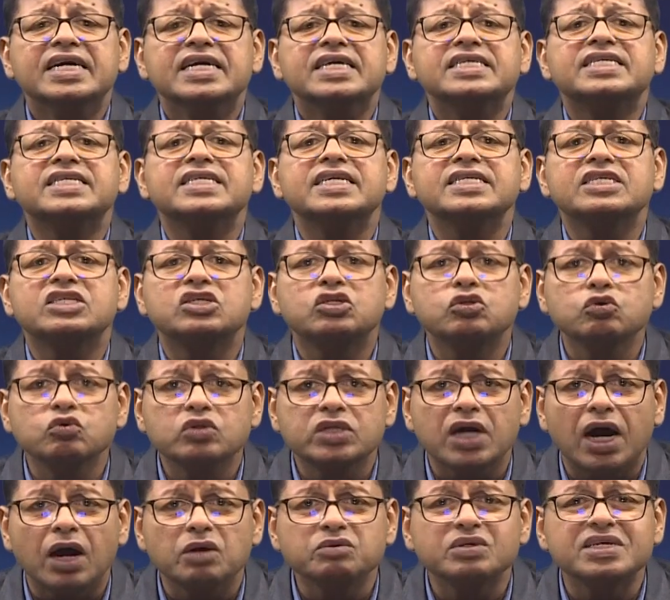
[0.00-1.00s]
since
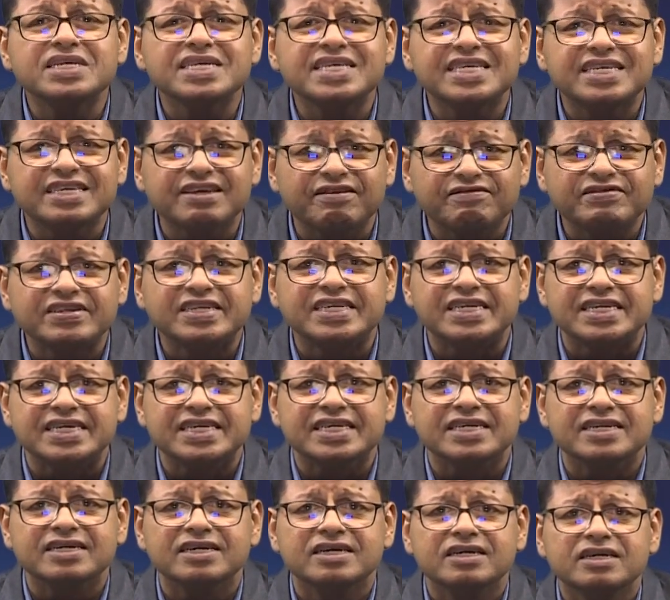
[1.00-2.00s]

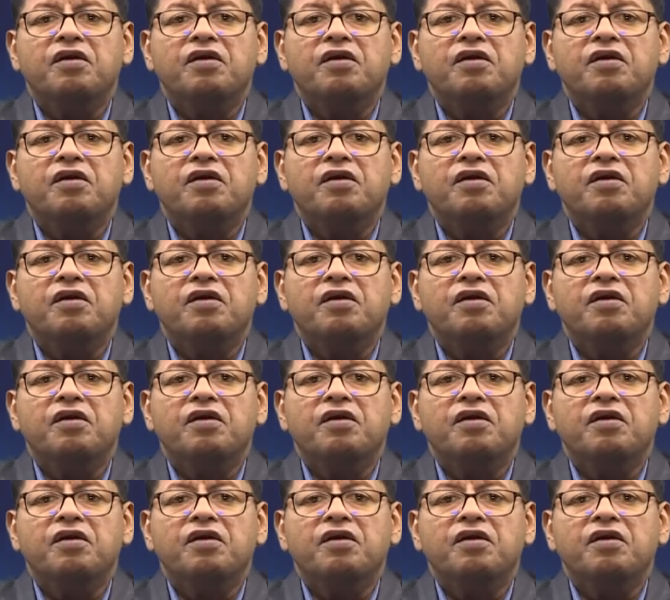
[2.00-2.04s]
2017.